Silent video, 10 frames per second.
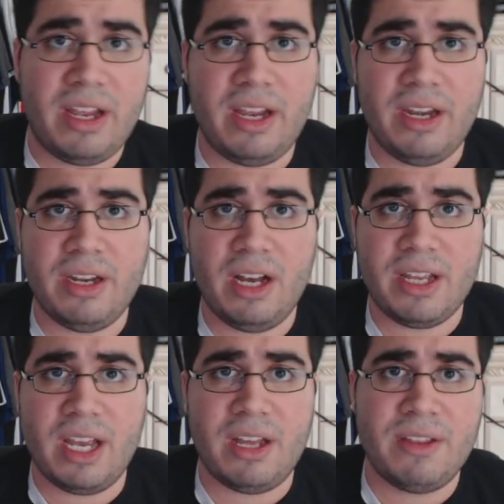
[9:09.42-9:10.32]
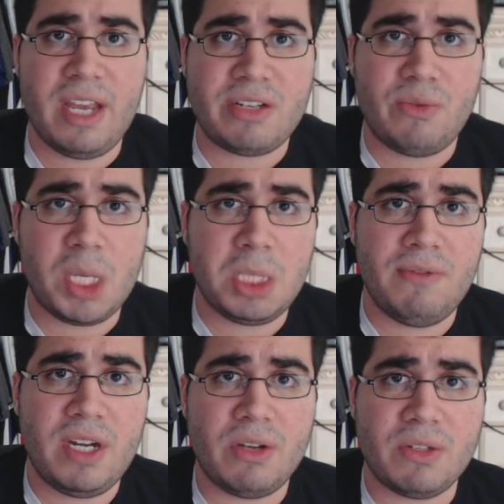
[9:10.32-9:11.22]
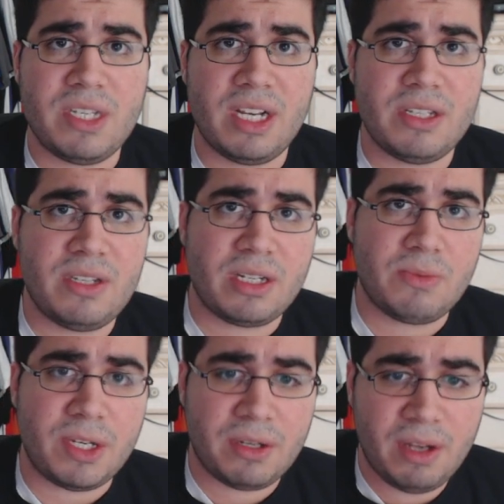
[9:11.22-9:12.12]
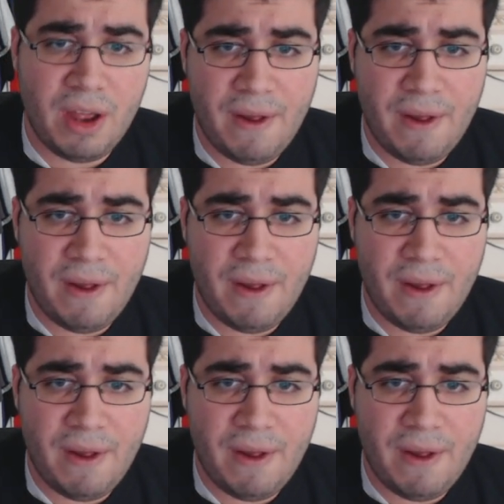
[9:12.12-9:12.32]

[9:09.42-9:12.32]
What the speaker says: And yeah, thanks for watching the video. I'll see you guys next week.